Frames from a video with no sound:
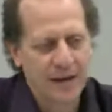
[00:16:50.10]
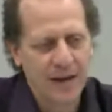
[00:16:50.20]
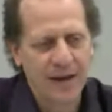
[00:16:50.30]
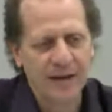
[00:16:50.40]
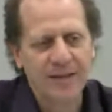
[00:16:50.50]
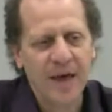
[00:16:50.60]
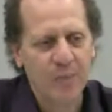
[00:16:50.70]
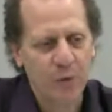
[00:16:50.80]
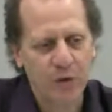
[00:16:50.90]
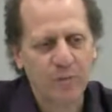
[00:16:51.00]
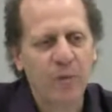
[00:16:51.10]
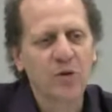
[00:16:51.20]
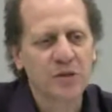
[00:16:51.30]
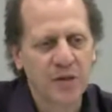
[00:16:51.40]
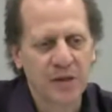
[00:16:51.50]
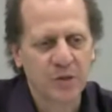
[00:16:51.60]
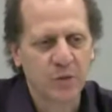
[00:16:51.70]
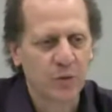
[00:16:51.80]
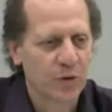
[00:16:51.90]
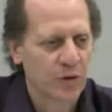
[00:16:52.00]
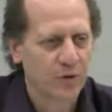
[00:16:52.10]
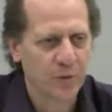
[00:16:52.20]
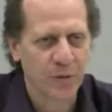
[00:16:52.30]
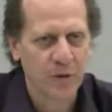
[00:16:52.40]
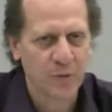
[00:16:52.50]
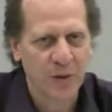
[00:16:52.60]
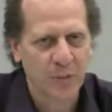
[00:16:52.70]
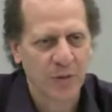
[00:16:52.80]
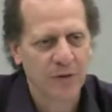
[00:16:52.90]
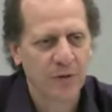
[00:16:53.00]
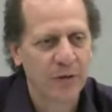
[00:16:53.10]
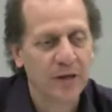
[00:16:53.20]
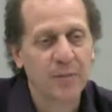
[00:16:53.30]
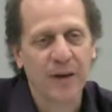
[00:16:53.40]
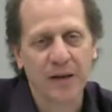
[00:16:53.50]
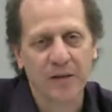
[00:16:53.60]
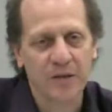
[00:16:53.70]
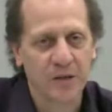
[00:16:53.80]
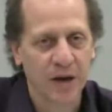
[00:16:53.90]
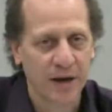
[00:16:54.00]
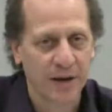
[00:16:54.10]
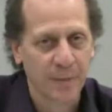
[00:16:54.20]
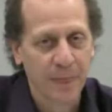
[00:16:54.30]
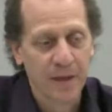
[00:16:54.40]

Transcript: And at that point, most things will work for most people if you eat a balanced diet.